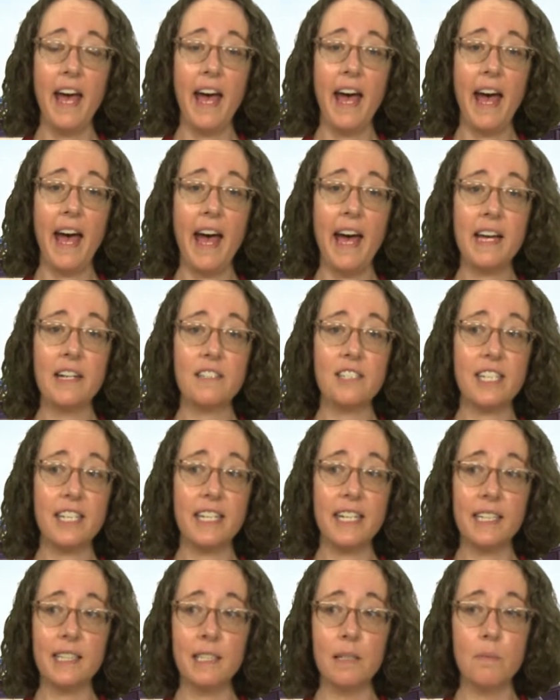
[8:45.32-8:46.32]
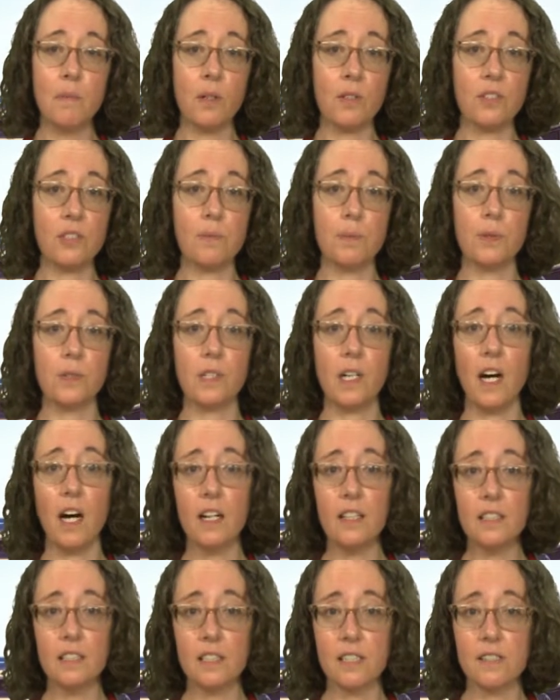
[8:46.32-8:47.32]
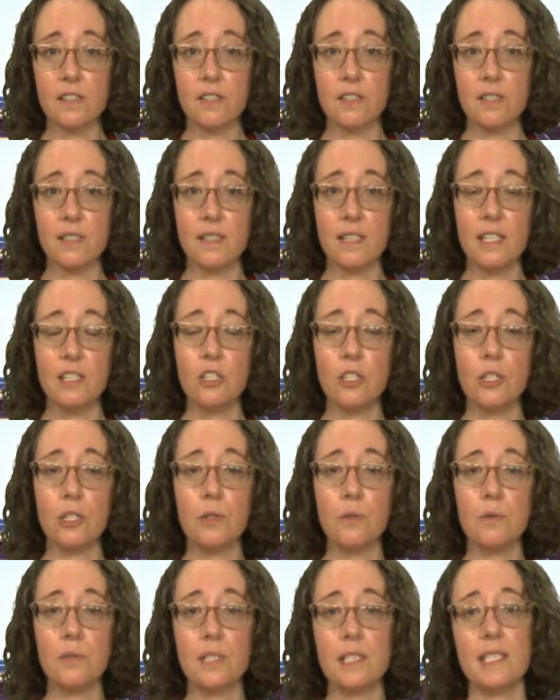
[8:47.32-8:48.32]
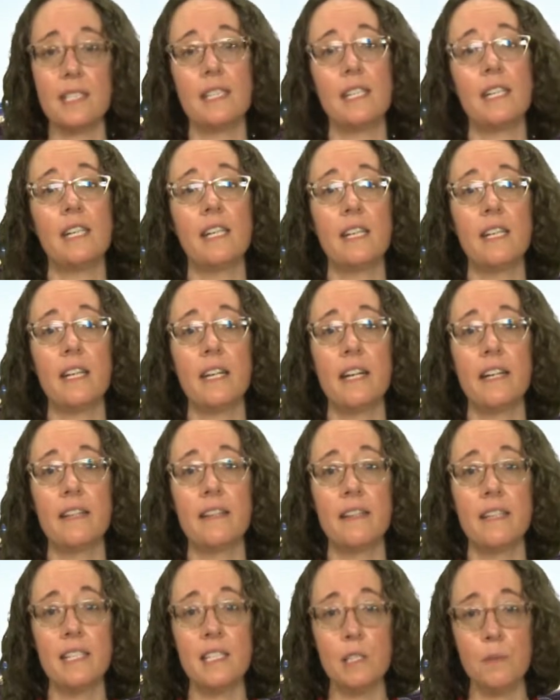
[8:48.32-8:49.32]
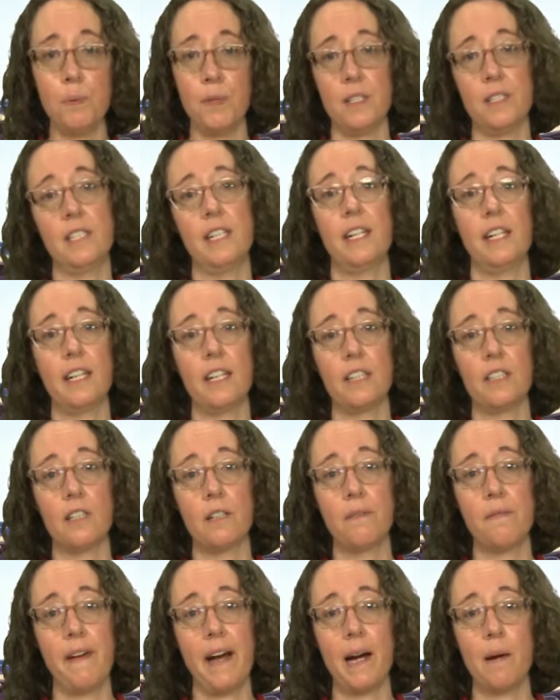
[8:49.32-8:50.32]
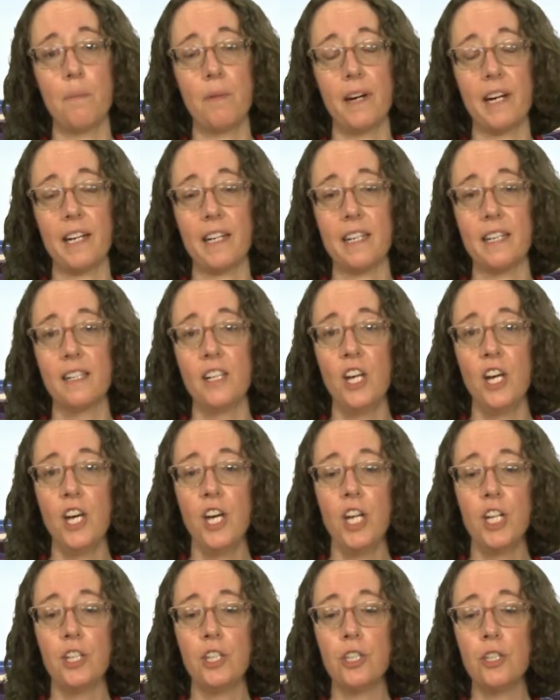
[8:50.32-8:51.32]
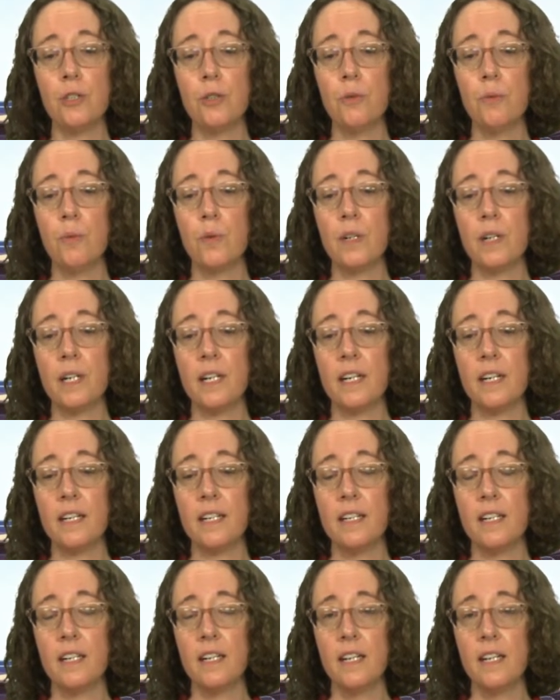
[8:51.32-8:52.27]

And to get the multiple colors that you see in this particular fabric, you would